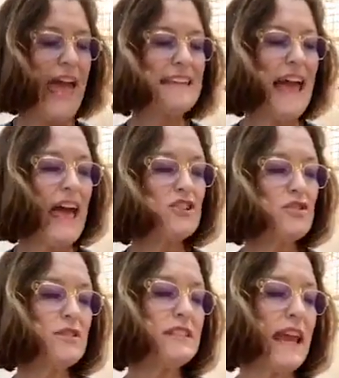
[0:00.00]
And
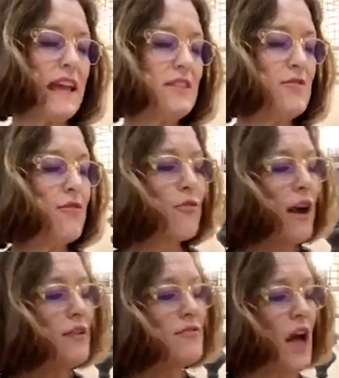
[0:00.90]
as you stand in
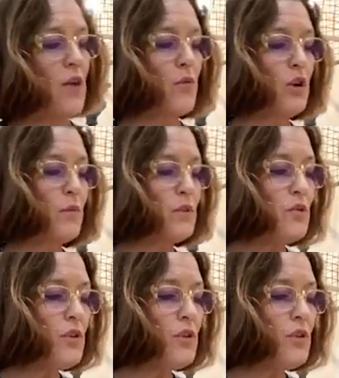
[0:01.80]
front of that room,